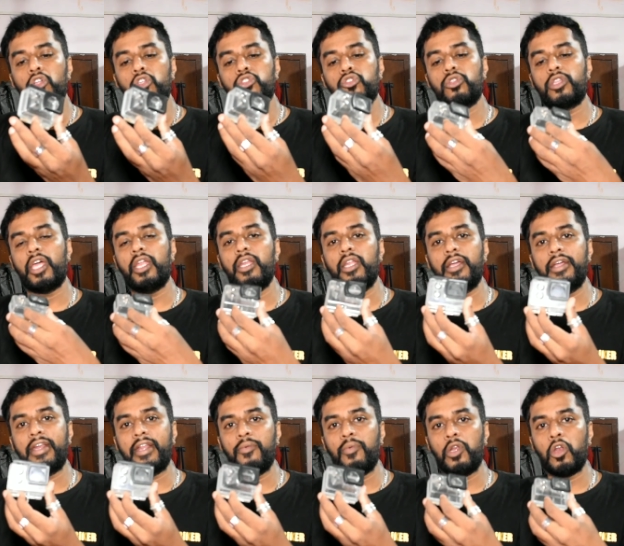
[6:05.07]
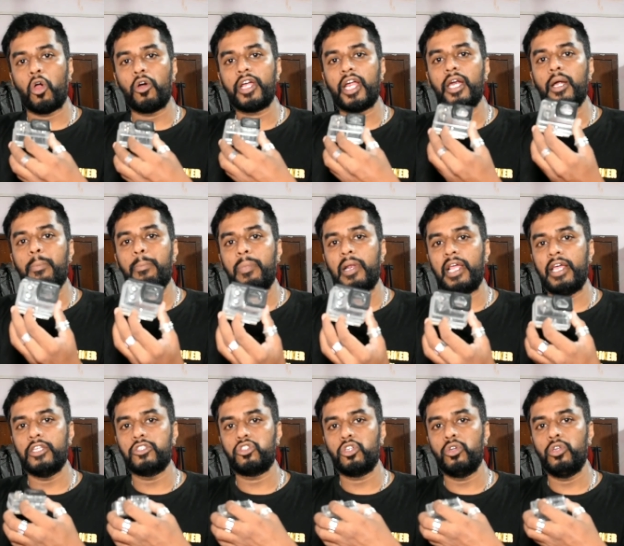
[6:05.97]
So then it will not get a
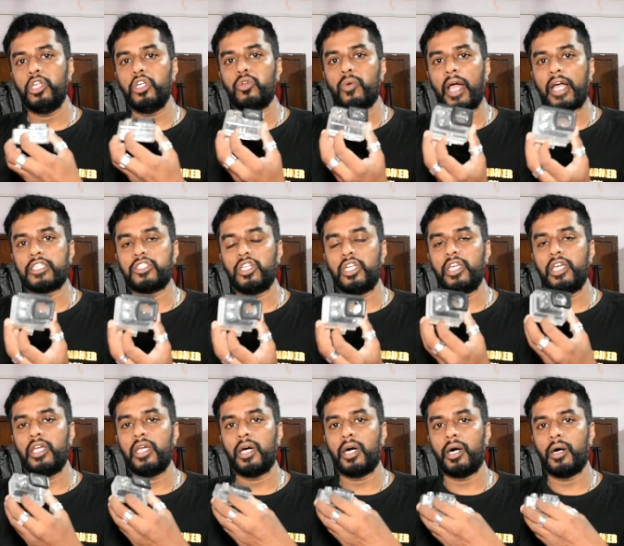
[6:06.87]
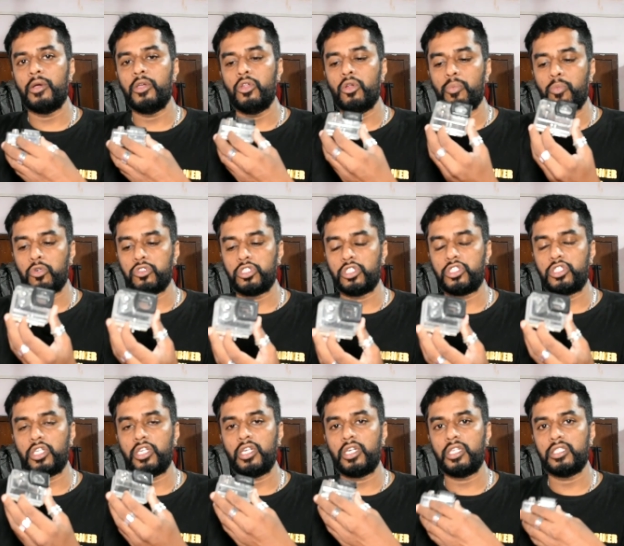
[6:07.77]
play. So you need to actually
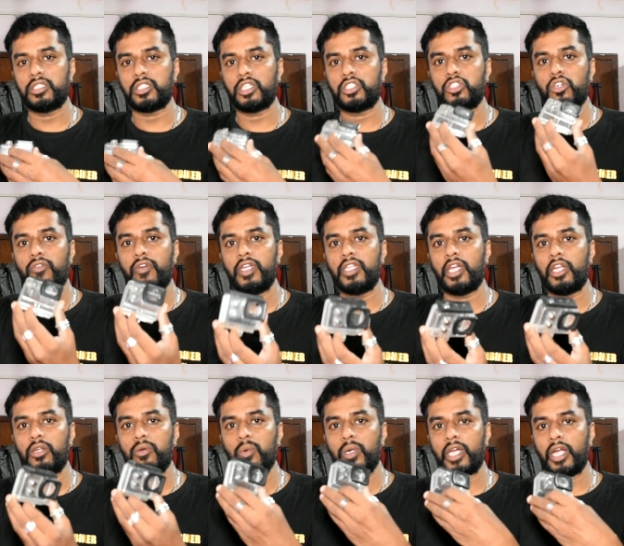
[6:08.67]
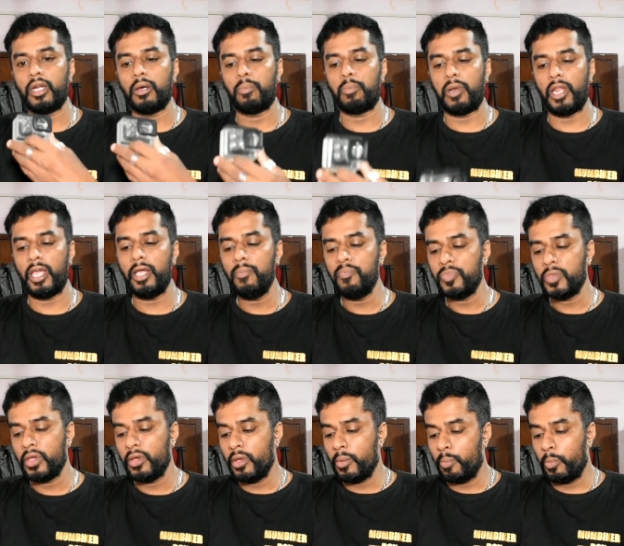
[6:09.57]
position it in such a way that it will get a play,
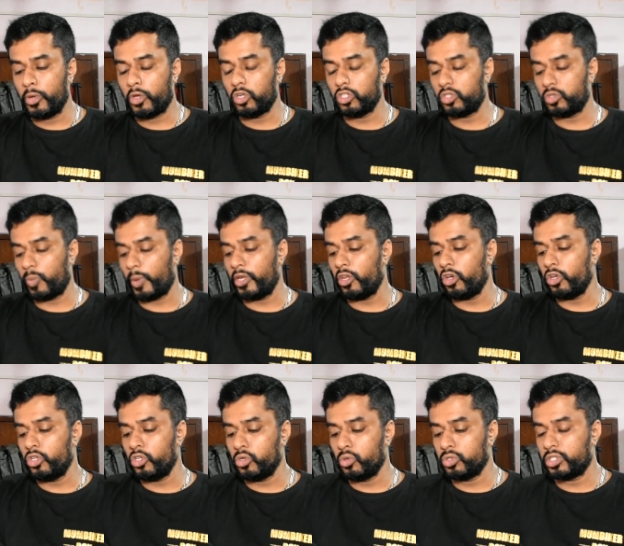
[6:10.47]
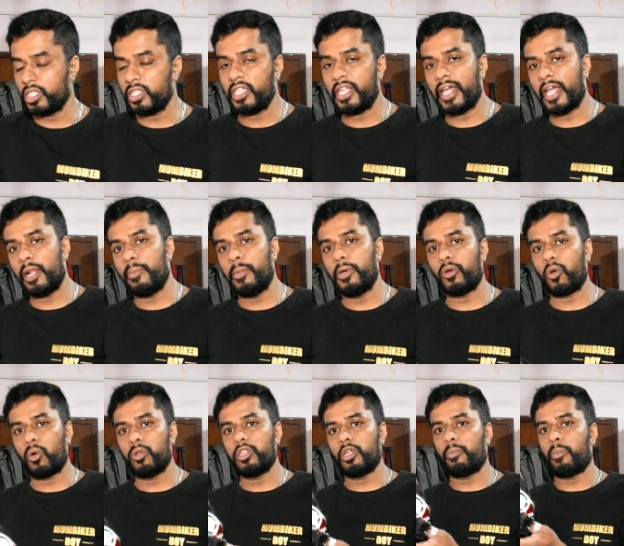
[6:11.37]
because when you're using the helmet
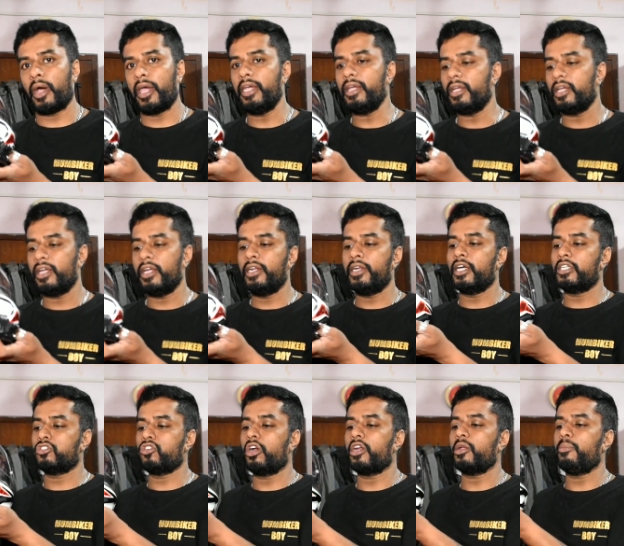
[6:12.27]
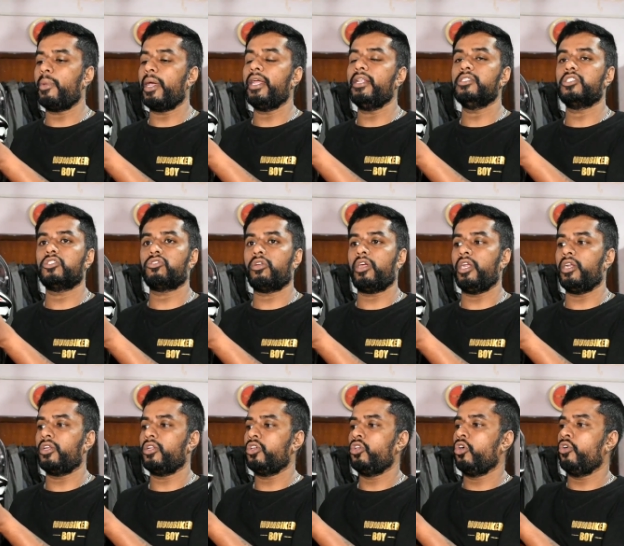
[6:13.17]
on the bike, it does not remain
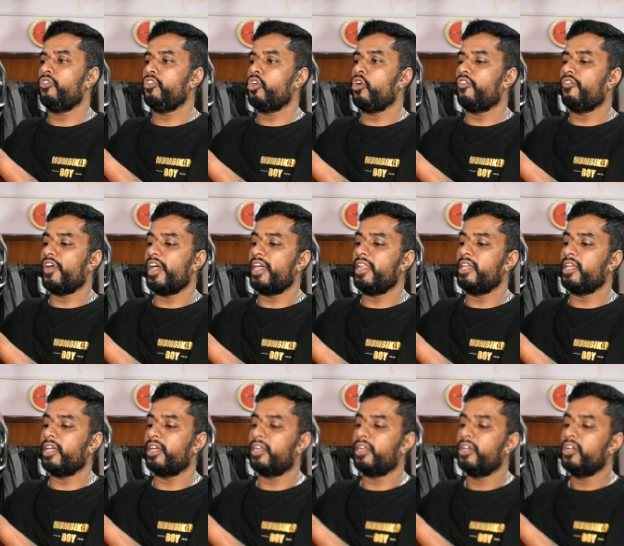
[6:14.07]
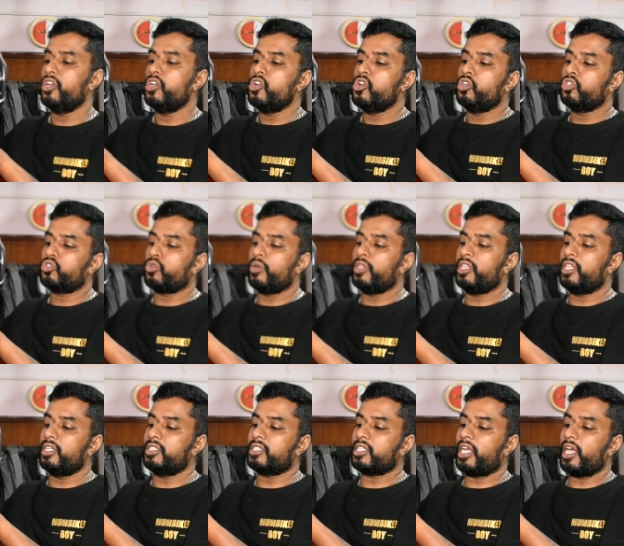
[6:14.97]
straight, you're wearing it. So in
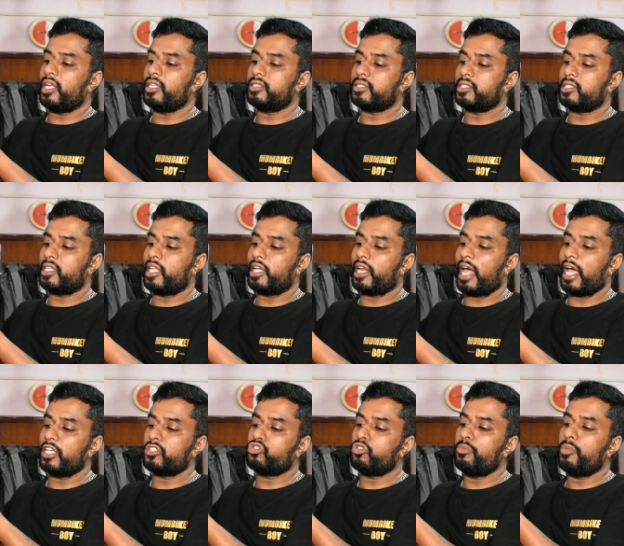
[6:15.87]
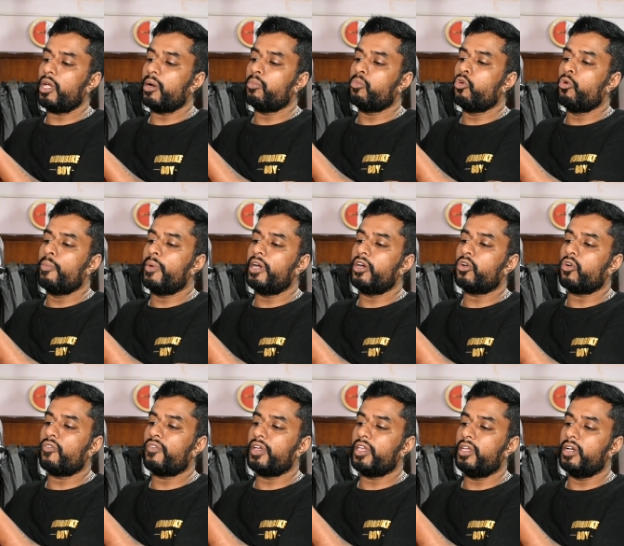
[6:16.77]
this case, there has to be a movement
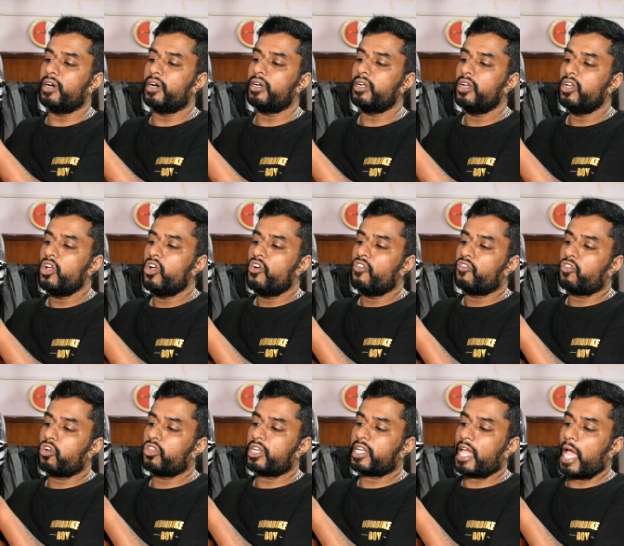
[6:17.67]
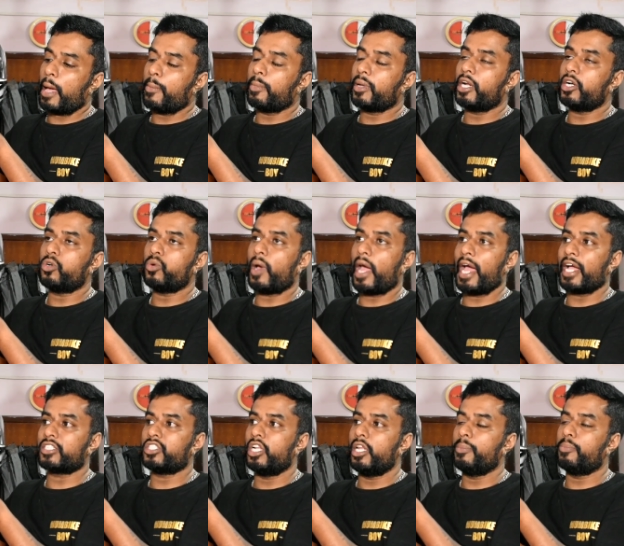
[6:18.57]
over here for the camera to
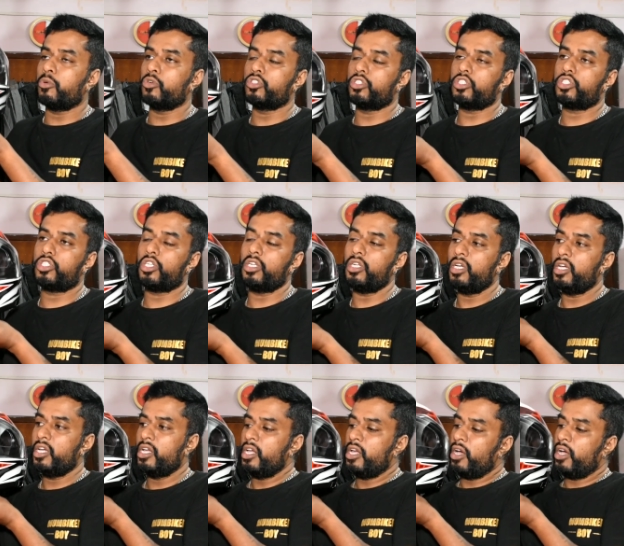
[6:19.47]
actually position